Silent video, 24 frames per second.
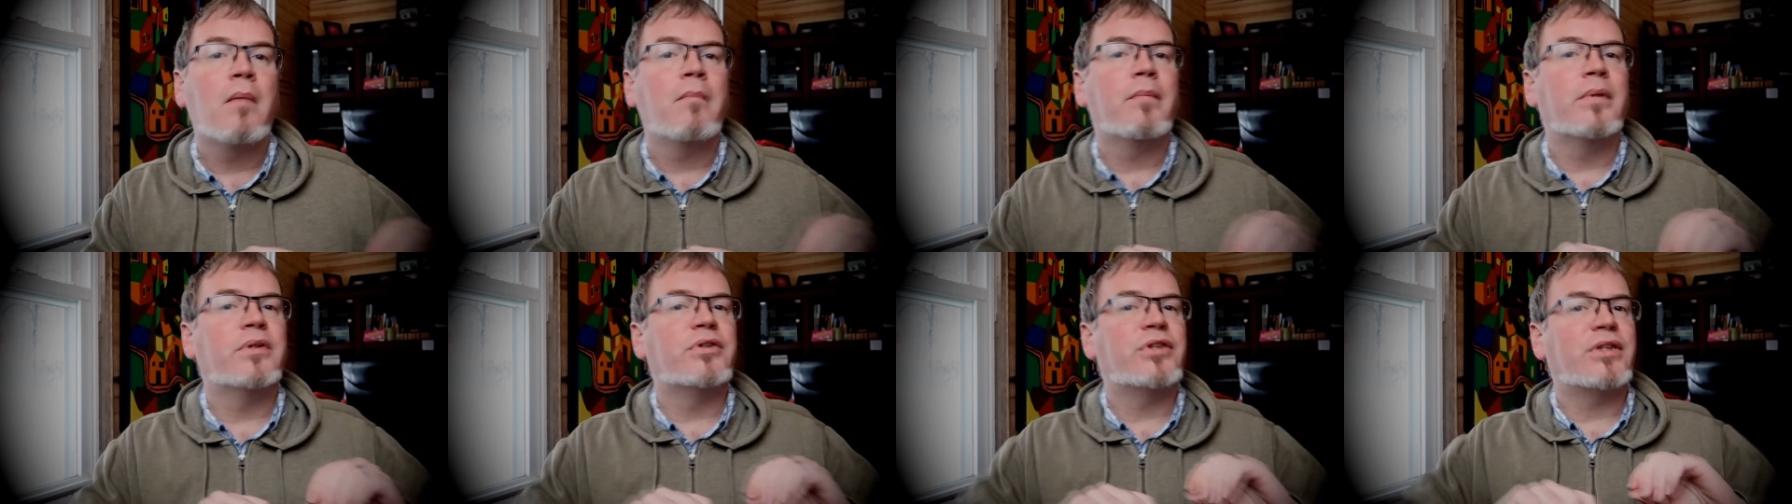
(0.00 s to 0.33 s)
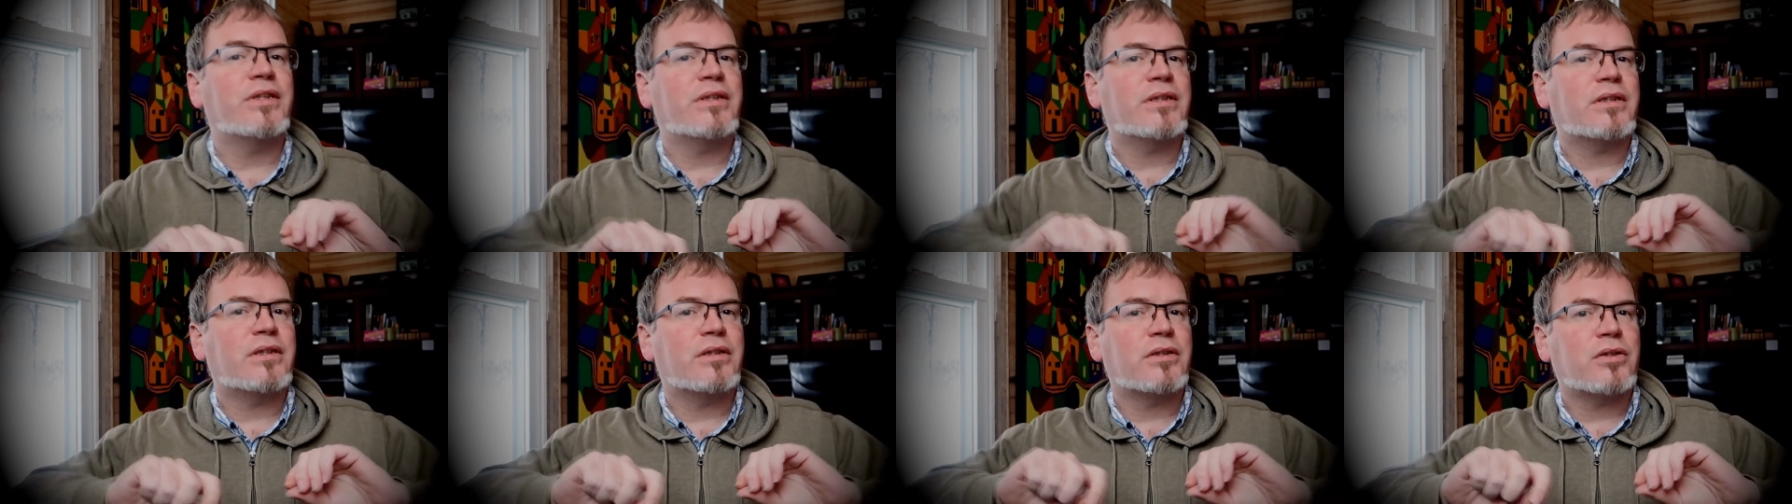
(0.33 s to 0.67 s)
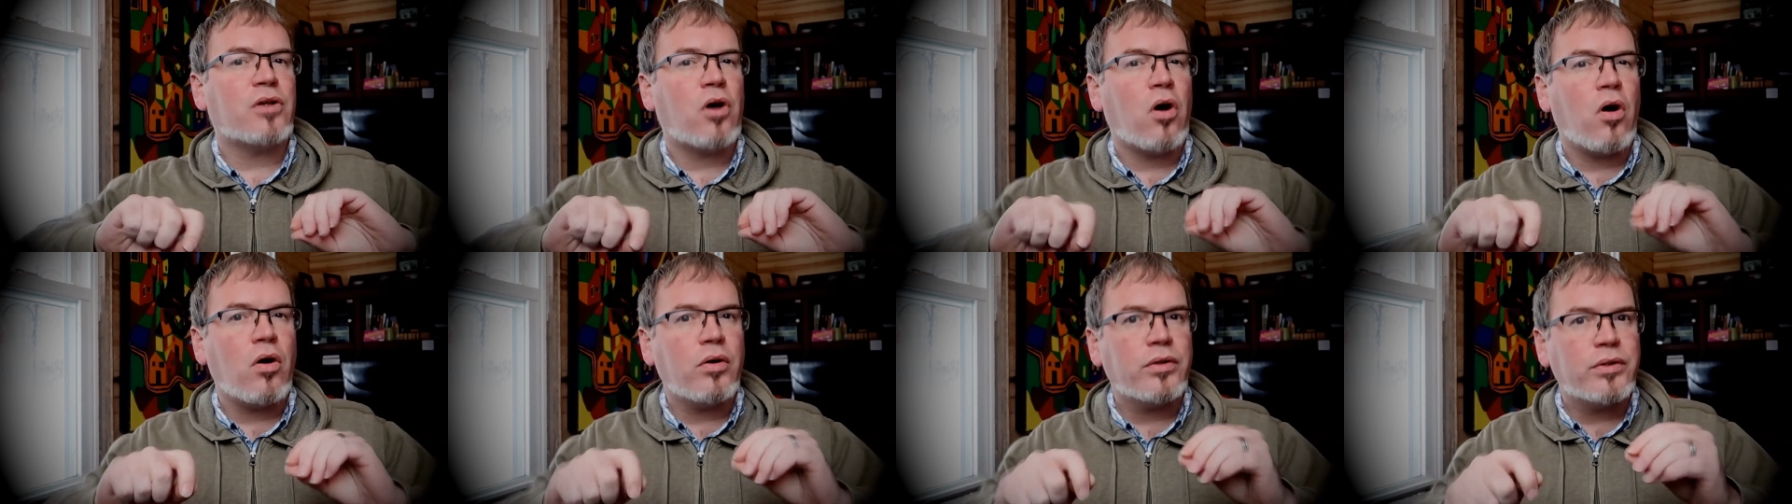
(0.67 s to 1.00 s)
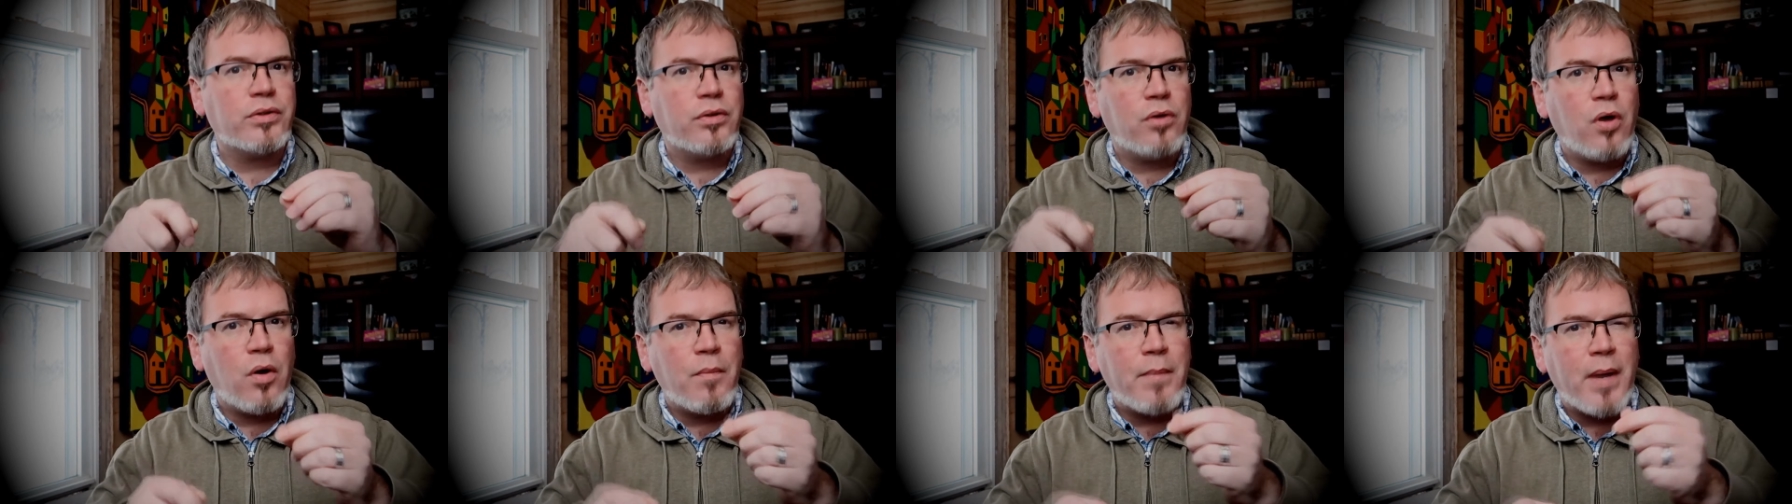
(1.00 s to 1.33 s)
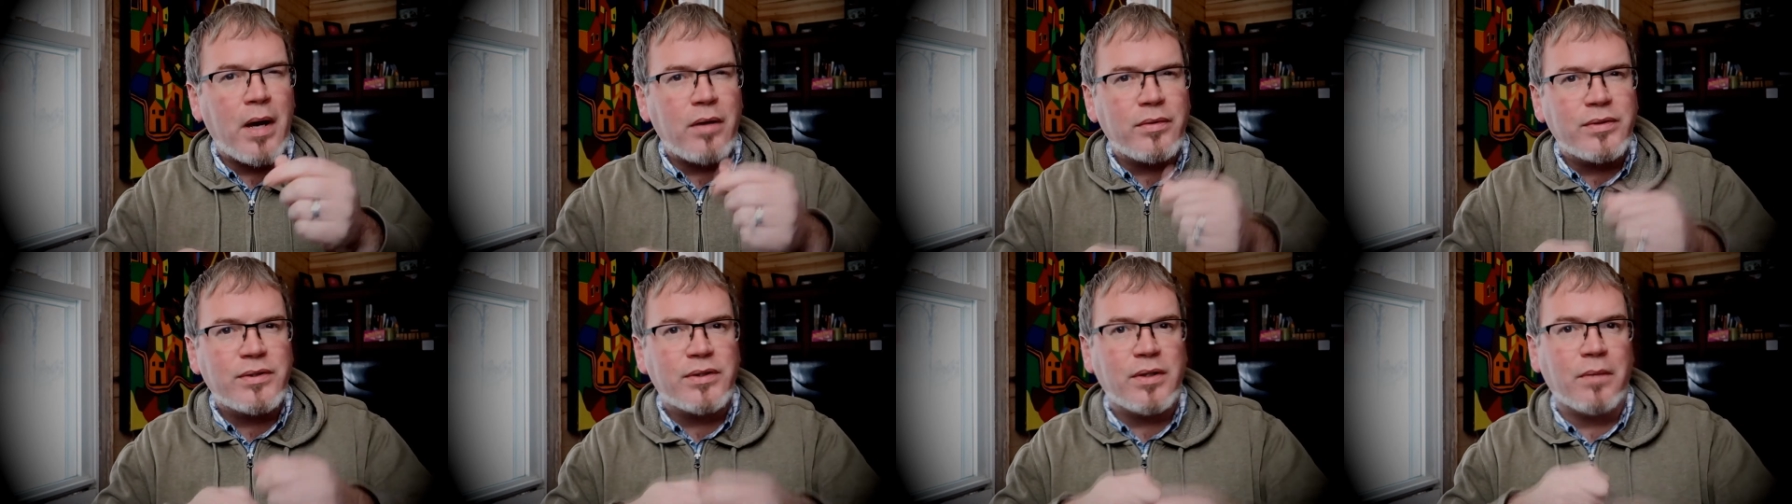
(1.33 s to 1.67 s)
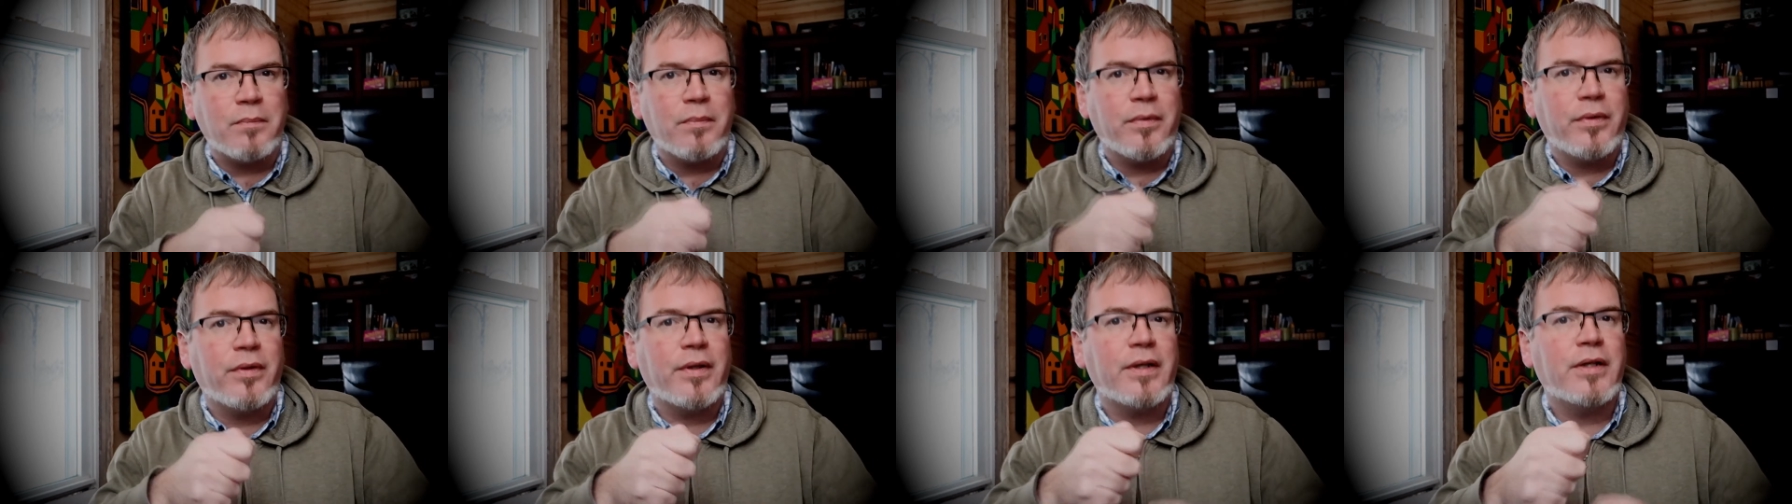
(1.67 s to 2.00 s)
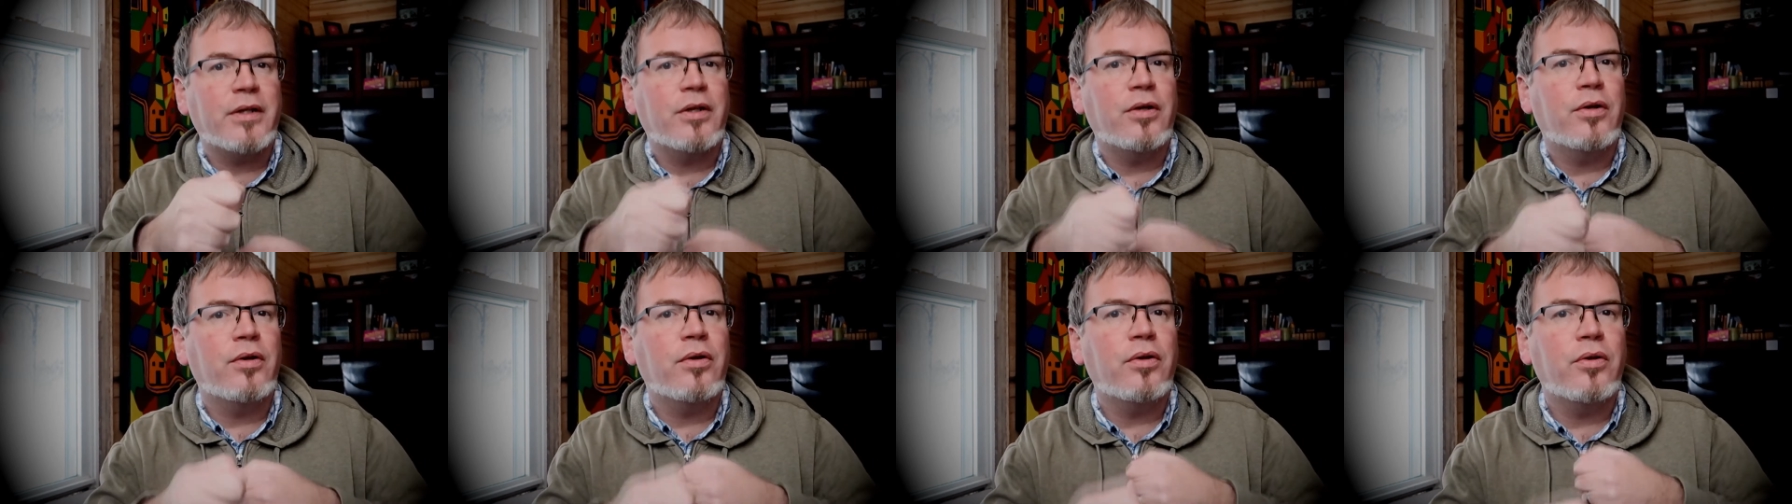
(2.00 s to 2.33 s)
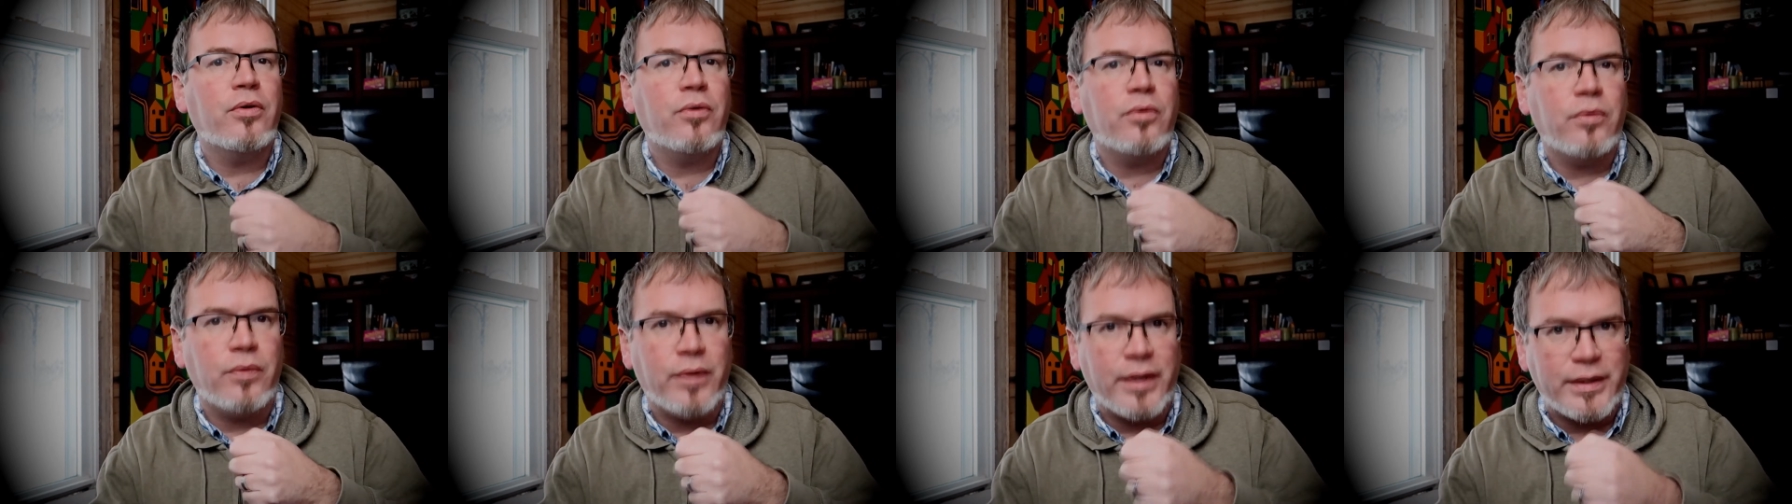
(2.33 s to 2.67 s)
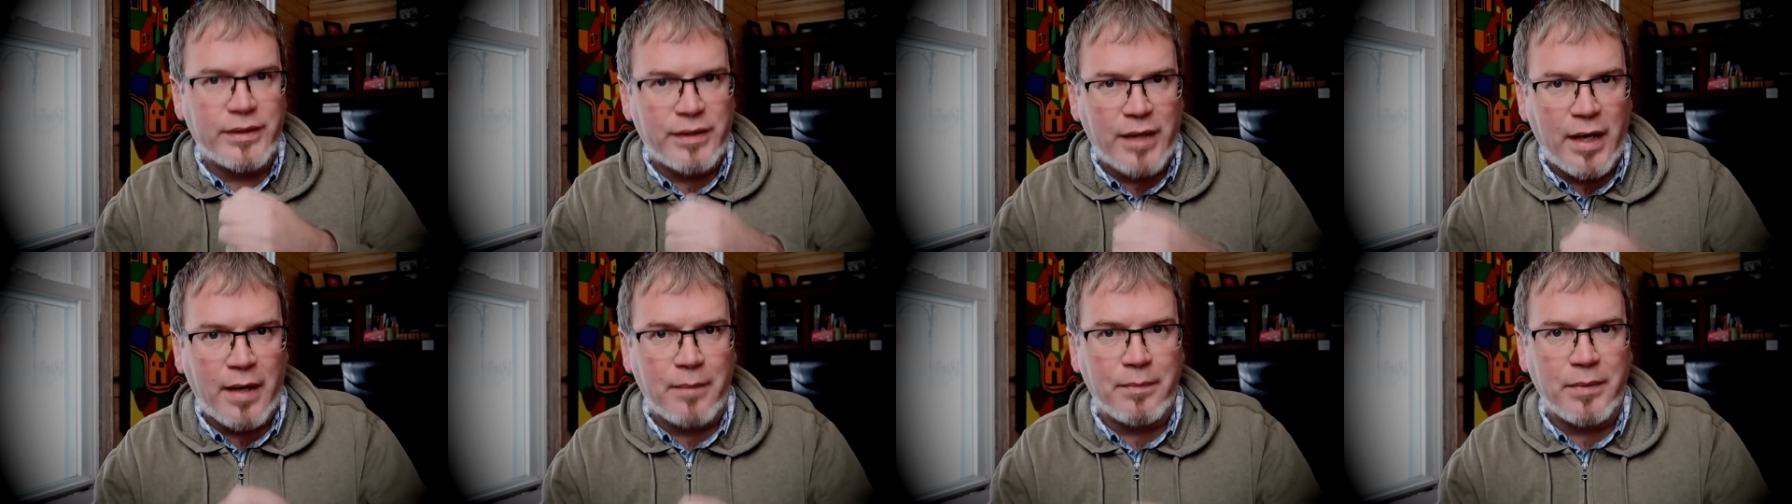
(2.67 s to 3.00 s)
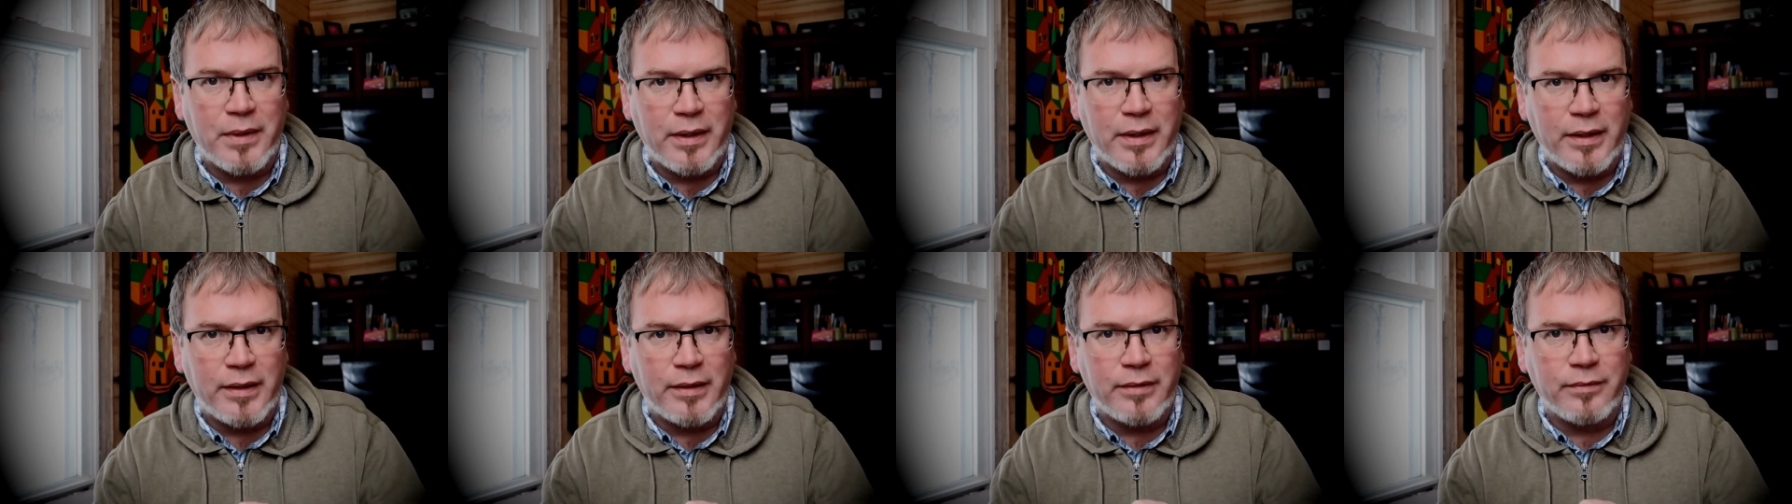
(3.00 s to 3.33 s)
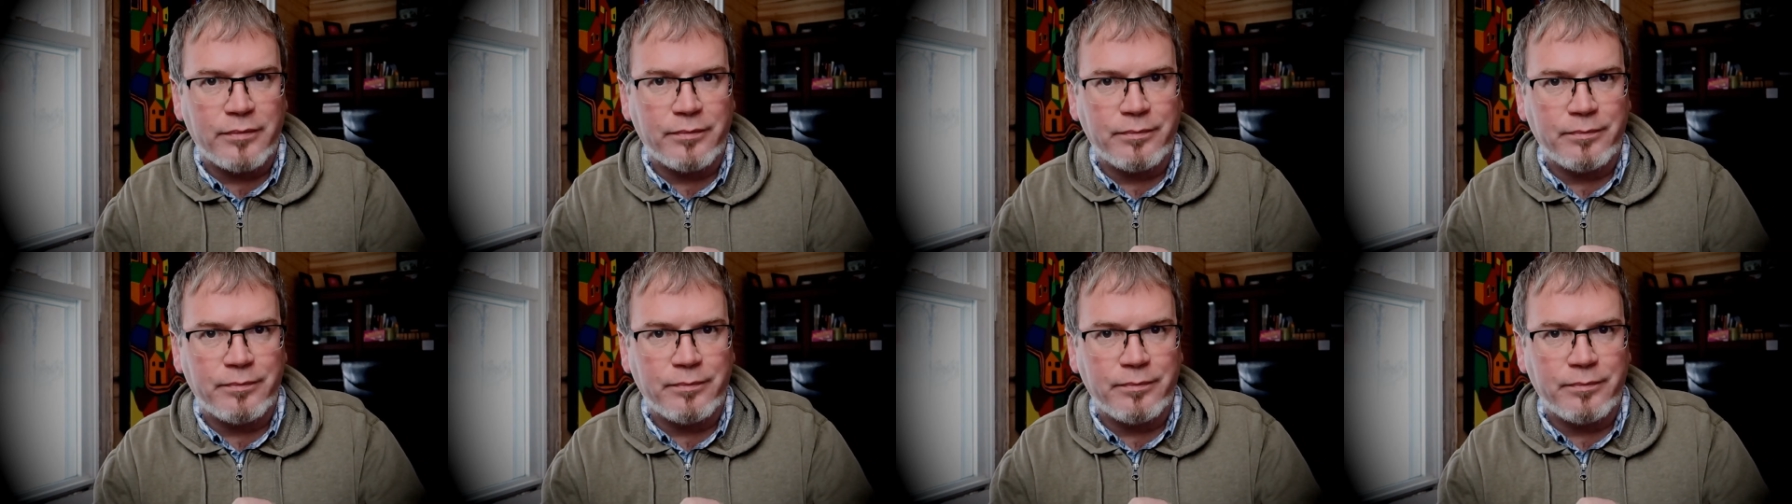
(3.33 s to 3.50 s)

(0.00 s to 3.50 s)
but Jesus is also about something new that's happening.